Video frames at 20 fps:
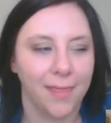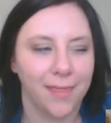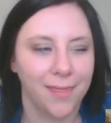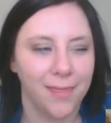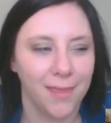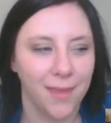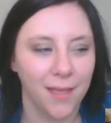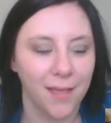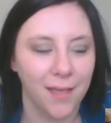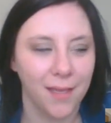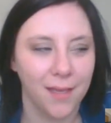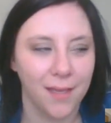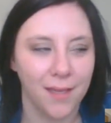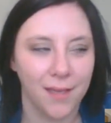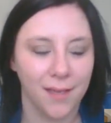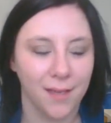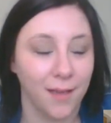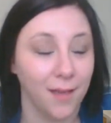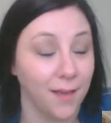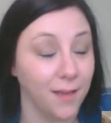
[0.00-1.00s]
think,
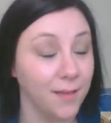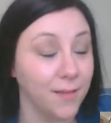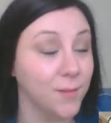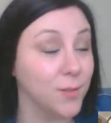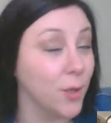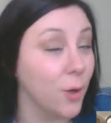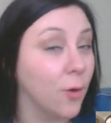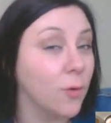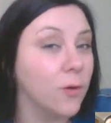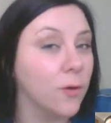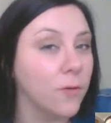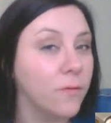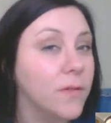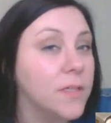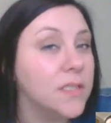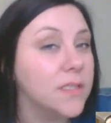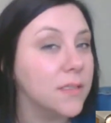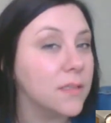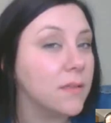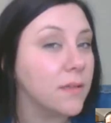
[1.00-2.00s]
I don't know if we
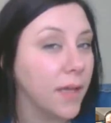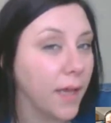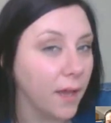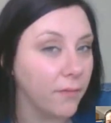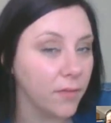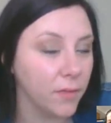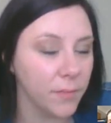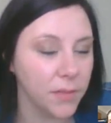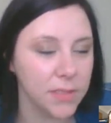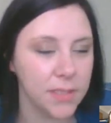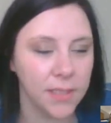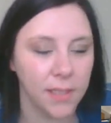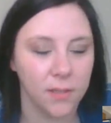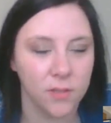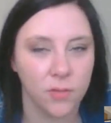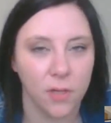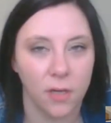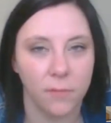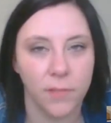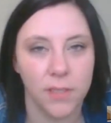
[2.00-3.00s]
still have it, but
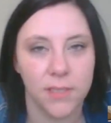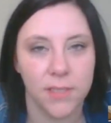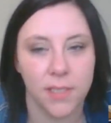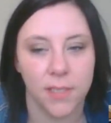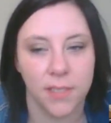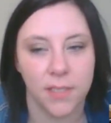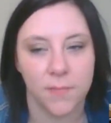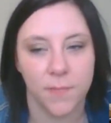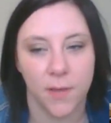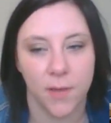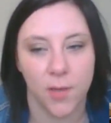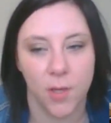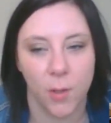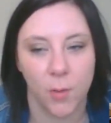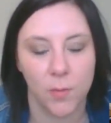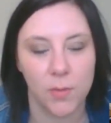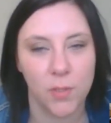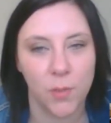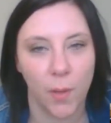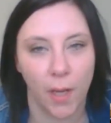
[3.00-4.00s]
C.H. Robinson has been
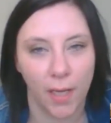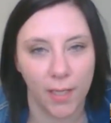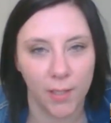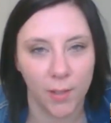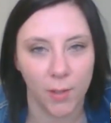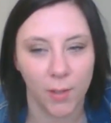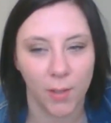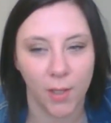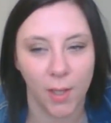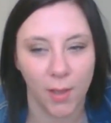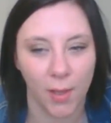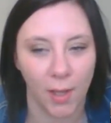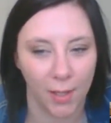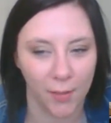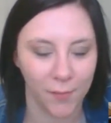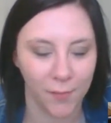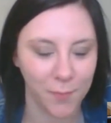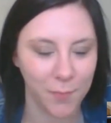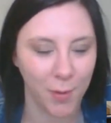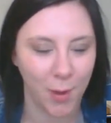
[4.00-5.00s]
known to hire a lot
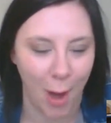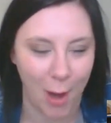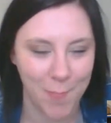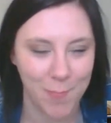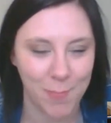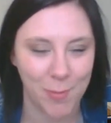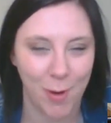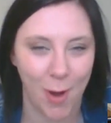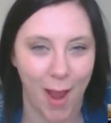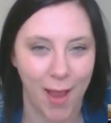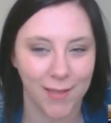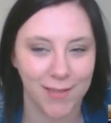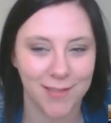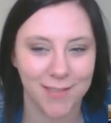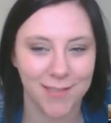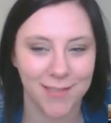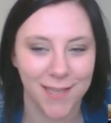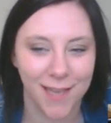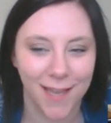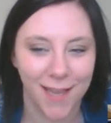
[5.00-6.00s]
of Prime
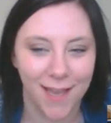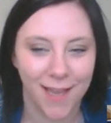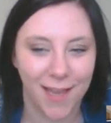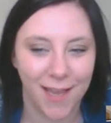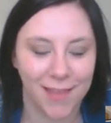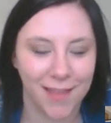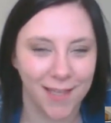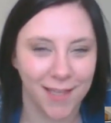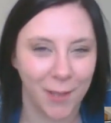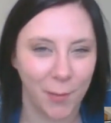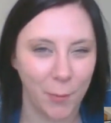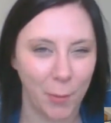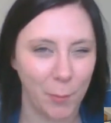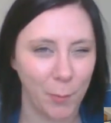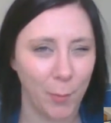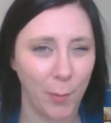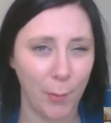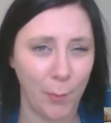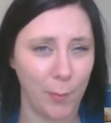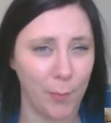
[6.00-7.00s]
grads. I think at one
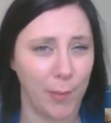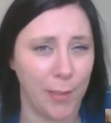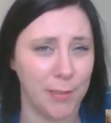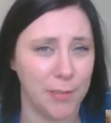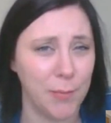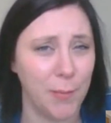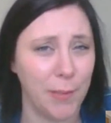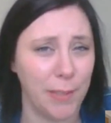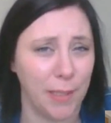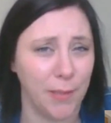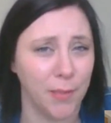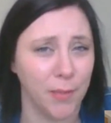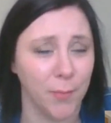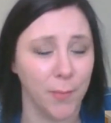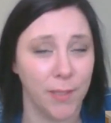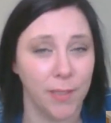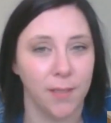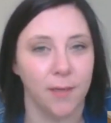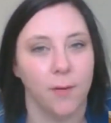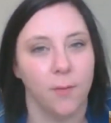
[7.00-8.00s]
point we were at
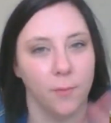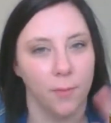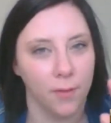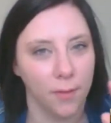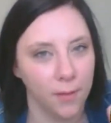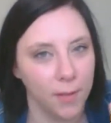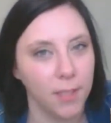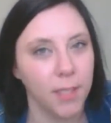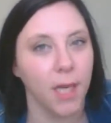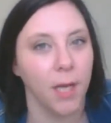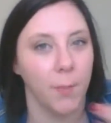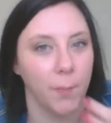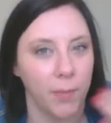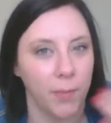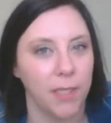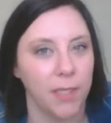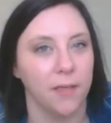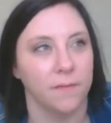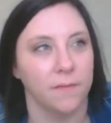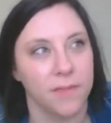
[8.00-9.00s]
23. Now we're a
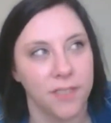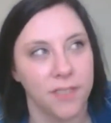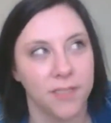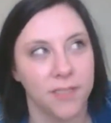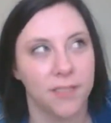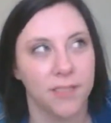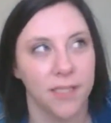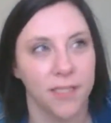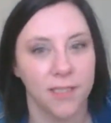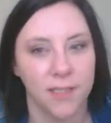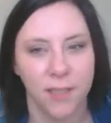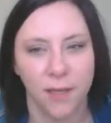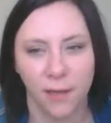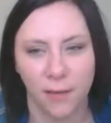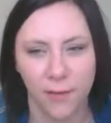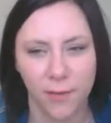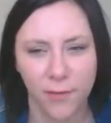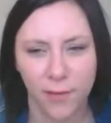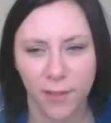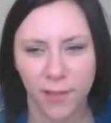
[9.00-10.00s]
company of
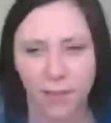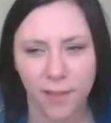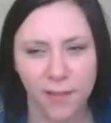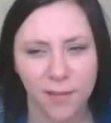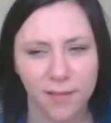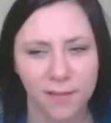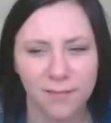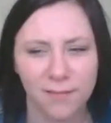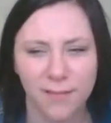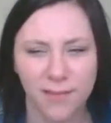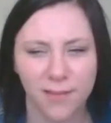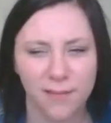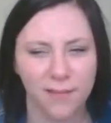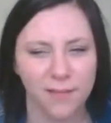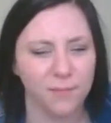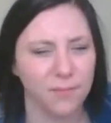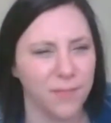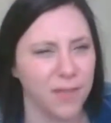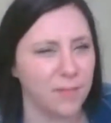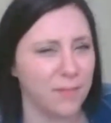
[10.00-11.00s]
600
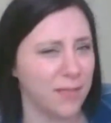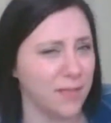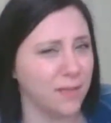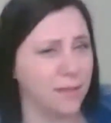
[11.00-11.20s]
or maybe